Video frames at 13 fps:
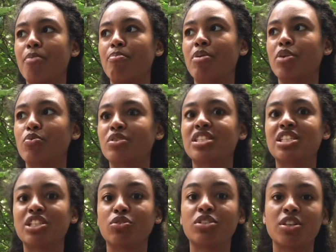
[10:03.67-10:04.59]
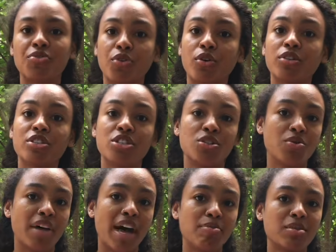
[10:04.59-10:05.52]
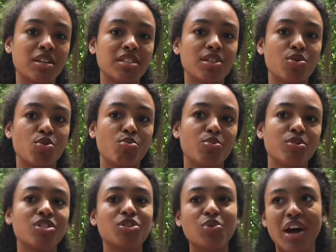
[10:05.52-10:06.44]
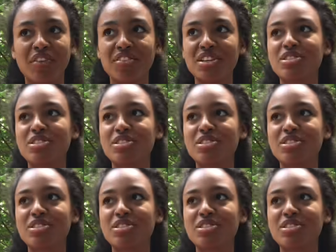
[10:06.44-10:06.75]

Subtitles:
but it was still difficult to do that because the hoop was too heavy.